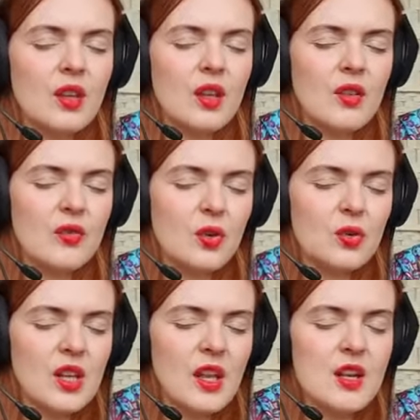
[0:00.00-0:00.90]
if
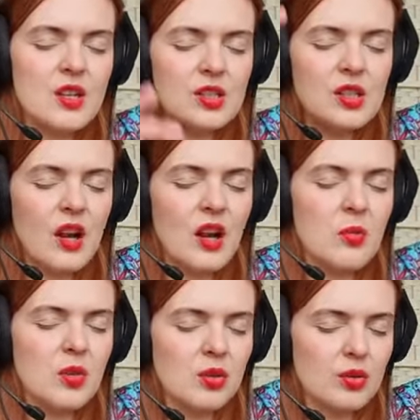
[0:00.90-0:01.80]
those energies are
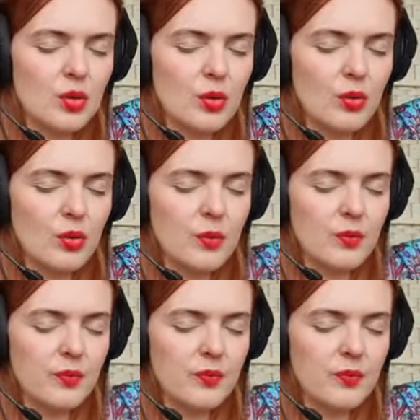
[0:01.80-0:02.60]
coming through